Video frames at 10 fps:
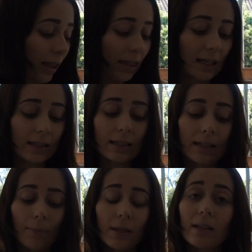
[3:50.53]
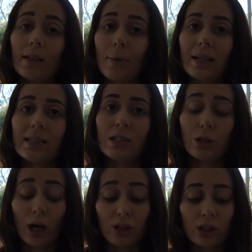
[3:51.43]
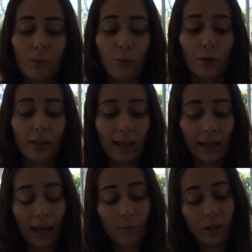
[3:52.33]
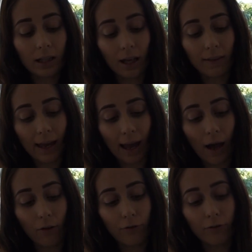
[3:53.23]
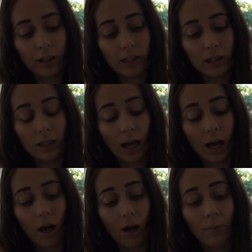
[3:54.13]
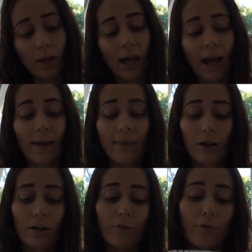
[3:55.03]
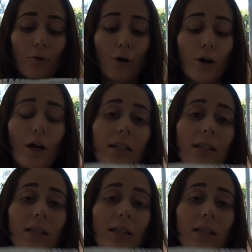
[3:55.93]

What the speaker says: These are something that my sister actually bought and they came with another outfit, and they're in a 4O